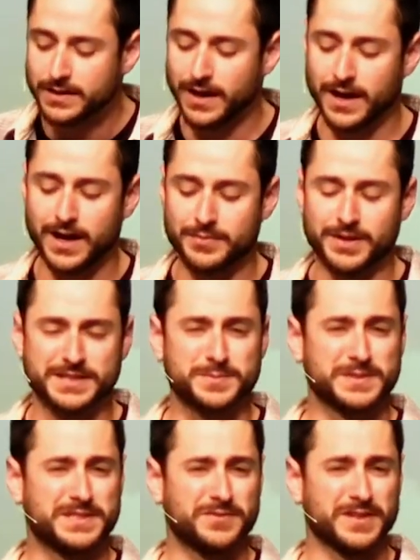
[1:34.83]
um, a
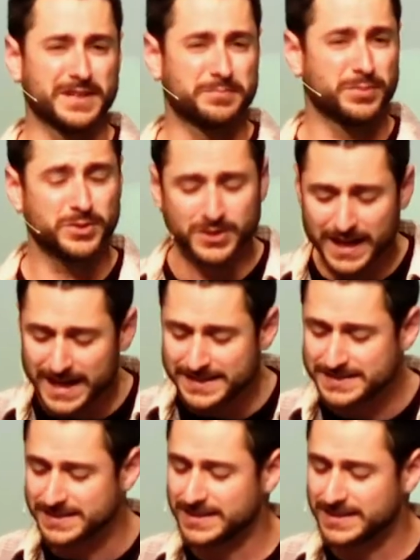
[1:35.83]
specific place,